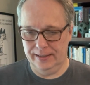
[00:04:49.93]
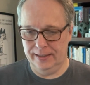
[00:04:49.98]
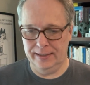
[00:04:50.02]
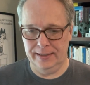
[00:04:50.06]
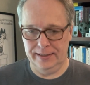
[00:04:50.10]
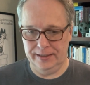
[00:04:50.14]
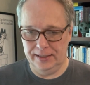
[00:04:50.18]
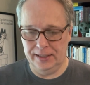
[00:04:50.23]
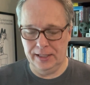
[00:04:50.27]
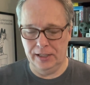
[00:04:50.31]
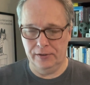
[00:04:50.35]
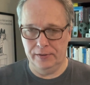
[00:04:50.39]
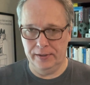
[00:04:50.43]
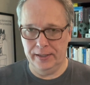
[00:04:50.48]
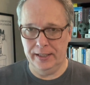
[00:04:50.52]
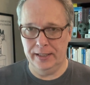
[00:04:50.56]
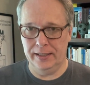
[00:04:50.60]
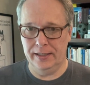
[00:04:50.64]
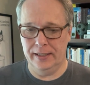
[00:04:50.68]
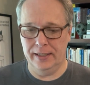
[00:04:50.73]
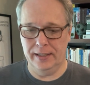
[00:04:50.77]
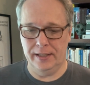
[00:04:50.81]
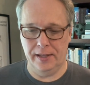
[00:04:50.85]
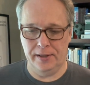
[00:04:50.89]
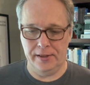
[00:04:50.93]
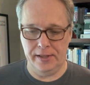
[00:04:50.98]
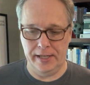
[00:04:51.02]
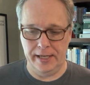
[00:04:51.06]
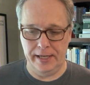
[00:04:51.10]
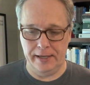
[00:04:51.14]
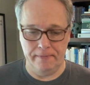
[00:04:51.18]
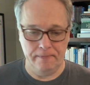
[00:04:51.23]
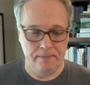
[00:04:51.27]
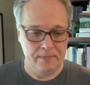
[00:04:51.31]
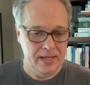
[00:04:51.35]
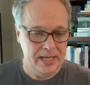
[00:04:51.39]
the thing.
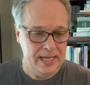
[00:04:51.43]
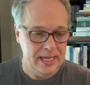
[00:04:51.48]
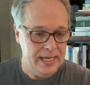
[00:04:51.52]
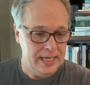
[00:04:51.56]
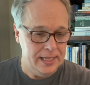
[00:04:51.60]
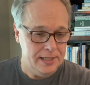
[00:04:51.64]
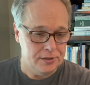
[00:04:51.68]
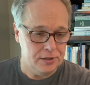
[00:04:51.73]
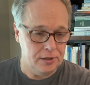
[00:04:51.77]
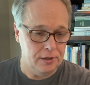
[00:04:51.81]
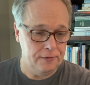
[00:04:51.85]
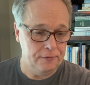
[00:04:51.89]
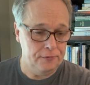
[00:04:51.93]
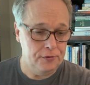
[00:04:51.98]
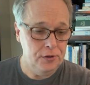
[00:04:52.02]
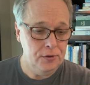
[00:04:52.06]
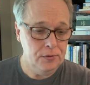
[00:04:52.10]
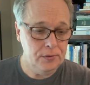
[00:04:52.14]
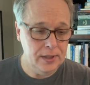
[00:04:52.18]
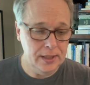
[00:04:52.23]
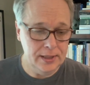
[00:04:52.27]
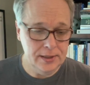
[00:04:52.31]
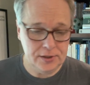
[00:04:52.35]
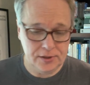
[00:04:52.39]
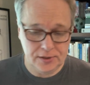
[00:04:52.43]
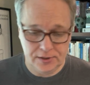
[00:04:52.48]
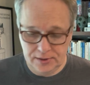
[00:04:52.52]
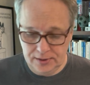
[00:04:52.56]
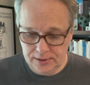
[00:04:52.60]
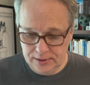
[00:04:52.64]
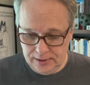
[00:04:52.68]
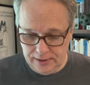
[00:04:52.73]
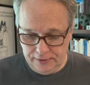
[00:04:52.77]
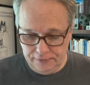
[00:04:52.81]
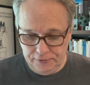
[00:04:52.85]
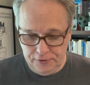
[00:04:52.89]
So if you can
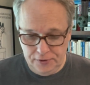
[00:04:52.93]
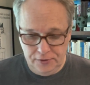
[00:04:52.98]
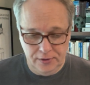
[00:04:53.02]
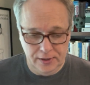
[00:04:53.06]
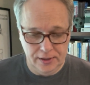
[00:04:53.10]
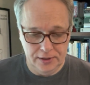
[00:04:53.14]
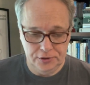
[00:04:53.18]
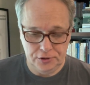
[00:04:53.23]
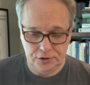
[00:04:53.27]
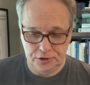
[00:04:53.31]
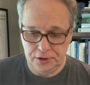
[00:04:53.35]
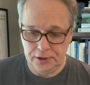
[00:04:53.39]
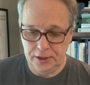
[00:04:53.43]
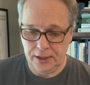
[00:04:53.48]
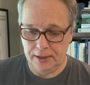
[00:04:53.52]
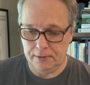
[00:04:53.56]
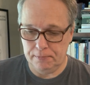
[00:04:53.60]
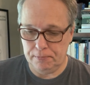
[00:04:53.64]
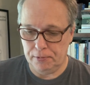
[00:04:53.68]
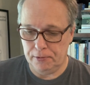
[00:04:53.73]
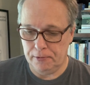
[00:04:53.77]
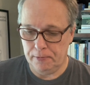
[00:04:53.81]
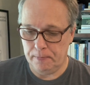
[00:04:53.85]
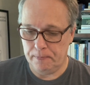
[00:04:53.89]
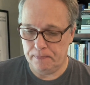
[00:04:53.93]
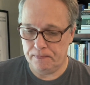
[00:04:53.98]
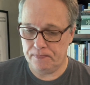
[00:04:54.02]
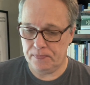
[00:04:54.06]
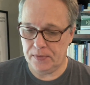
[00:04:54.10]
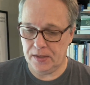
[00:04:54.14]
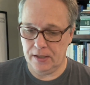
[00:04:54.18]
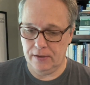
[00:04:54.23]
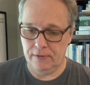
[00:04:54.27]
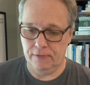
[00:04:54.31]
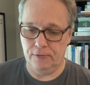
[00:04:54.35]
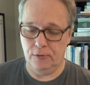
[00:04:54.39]
ship
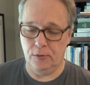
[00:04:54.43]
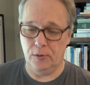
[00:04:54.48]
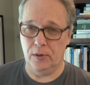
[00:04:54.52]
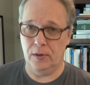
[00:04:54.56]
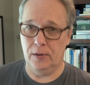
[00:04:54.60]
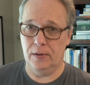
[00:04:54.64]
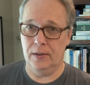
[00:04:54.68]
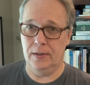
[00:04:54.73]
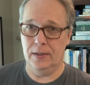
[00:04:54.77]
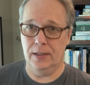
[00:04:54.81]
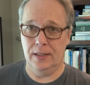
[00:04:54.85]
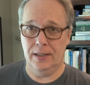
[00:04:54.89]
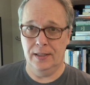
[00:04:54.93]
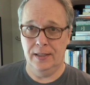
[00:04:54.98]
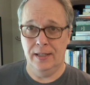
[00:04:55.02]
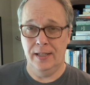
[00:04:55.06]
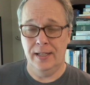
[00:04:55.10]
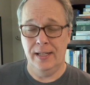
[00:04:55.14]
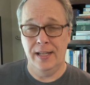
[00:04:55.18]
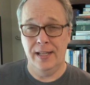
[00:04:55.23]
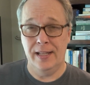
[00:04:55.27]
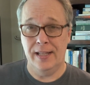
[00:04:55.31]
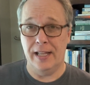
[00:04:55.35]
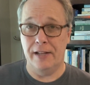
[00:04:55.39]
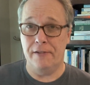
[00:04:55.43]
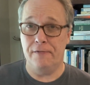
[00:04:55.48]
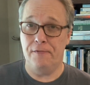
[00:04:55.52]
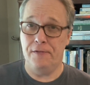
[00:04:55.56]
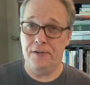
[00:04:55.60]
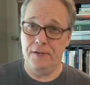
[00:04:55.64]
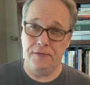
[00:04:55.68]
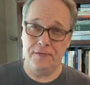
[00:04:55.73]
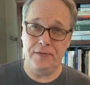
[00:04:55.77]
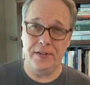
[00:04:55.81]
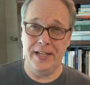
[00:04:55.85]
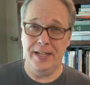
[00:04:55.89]
for that
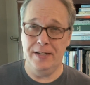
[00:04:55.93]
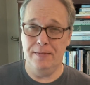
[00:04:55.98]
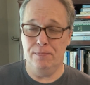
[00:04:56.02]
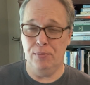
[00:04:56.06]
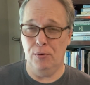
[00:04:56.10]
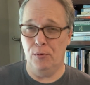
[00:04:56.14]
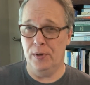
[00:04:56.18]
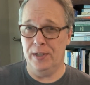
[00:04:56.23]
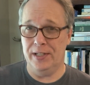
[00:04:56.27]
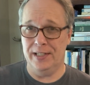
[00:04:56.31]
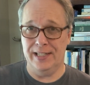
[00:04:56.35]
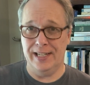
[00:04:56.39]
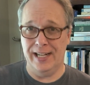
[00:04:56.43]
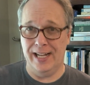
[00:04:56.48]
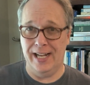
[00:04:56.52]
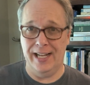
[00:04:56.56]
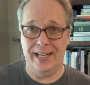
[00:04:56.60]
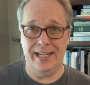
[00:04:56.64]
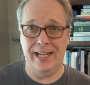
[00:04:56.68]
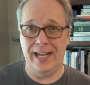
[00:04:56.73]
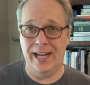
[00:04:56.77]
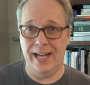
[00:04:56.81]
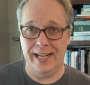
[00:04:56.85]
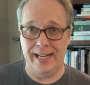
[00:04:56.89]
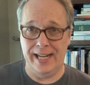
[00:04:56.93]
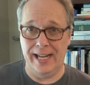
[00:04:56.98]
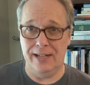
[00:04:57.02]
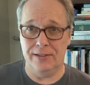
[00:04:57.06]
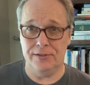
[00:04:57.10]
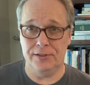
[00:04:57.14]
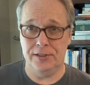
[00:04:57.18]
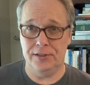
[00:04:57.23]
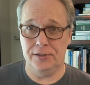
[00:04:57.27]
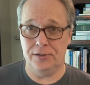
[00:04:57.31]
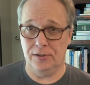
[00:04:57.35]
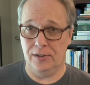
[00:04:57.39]
15.99
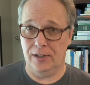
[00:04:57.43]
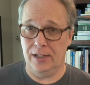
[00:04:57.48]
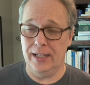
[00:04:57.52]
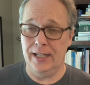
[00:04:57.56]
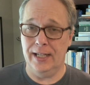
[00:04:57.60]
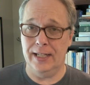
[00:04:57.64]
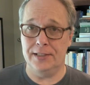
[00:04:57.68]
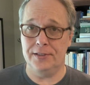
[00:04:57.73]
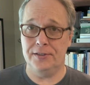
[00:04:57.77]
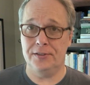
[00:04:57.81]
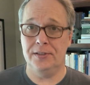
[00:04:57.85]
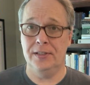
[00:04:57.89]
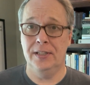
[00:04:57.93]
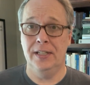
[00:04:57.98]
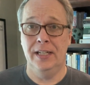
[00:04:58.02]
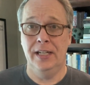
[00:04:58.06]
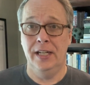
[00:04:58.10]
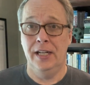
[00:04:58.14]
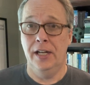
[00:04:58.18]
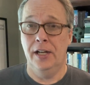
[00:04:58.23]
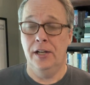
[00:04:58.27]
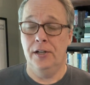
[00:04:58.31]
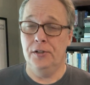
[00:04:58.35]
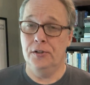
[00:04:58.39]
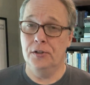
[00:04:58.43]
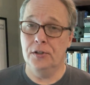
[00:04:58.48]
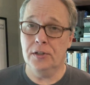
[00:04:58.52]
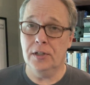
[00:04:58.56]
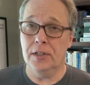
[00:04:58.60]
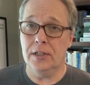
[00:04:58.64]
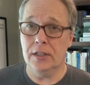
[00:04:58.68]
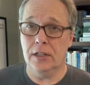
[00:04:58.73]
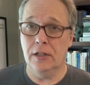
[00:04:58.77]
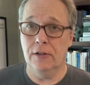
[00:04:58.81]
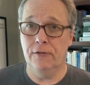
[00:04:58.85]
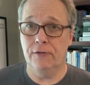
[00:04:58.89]
ounces or less, you're
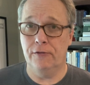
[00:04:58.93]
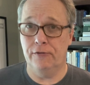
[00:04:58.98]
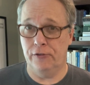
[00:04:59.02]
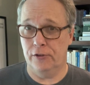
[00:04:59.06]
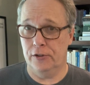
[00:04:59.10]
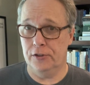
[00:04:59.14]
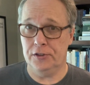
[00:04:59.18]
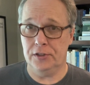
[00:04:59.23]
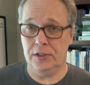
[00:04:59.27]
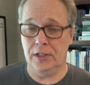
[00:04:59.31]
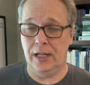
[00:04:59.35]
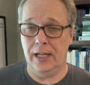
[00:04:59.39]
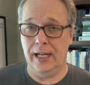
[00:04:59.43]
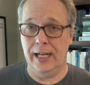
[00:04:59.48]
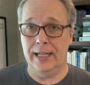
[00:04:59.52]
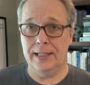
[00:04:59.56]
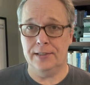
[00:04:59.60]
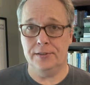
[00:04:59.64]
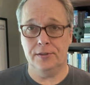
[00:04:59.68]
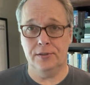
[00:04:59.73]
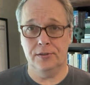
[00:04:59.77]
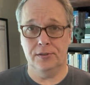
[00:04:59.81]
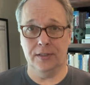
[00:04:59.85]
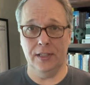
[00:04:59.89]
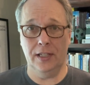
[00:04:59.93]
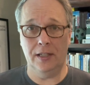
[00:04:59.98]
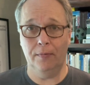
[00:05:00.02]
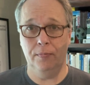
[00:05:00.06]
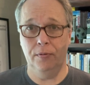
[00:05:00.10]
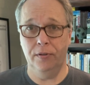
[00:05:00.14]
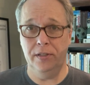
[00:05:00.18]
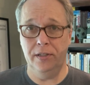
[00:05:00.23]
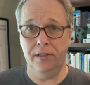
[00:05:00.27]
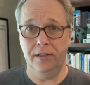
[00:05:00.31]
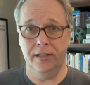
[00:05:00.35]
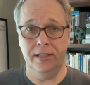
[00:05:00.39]
going to go first class. So say I
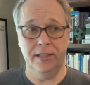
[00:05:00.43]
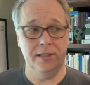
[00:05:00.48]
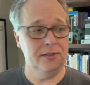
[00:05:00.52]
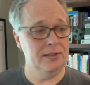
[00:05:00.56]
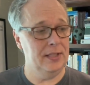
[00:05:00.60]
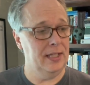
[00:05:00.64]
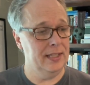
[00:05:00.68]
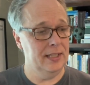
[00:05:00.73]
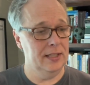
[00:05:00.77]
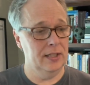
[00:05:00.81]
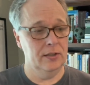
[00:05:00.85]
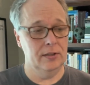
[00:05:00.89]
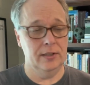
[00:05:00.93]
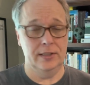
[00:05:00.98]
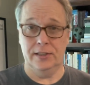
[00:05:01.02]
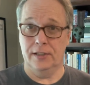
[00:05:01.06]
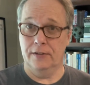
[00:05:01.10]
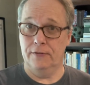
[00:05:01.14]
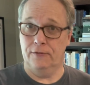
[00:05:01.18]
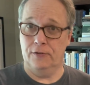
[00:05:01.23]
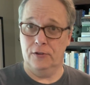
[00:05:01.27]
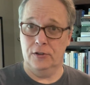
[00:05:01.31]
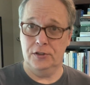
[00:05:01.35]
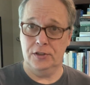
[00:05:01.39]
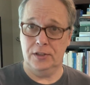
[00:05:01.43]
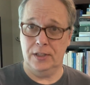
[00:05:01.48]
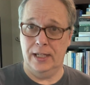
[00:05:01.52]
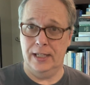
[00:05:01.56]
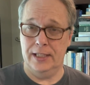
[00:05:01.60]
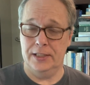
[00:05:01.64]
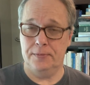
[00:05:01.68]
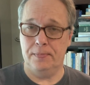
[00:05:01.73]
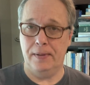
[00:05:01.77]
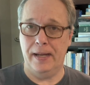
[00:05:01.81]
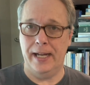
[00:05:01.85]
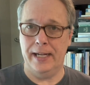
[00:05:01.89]
put it in this, I can go as a first
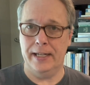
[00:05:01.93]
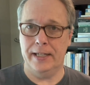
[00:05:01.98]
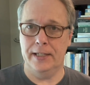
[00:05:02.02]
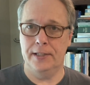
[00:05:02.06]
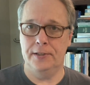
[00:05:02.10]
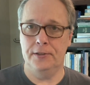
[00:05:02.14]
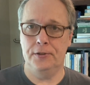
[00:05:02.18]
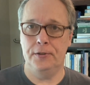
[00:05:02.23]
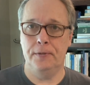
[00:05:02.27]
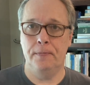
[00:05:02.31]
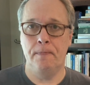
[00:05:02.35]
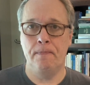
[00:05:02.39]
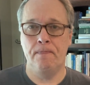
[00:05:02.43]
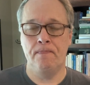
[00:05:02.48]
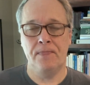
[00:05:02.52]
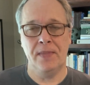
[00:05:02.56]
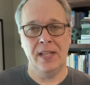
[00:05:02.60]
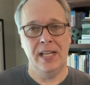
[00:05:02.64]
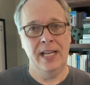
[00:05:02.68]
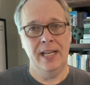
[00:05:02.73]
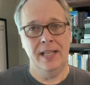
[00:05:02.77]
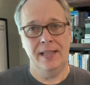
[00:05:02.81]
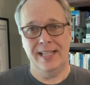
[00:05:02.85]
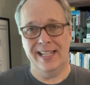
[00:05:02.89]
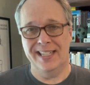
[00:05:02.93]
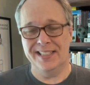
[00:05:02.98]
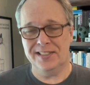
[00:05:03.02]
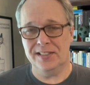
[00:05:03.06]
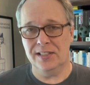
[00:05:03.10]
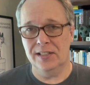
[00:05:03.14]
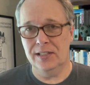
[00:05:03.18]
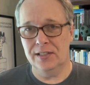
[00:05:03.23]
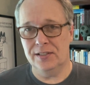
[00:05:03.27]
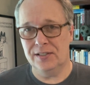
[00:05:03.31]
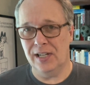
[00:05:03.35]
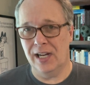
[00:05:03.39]
class package. That's
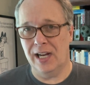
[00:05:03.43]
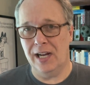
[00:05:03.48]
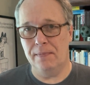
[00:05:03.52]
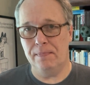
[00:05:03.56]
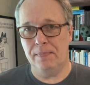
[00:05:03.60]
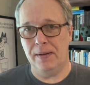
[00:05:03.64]
going to top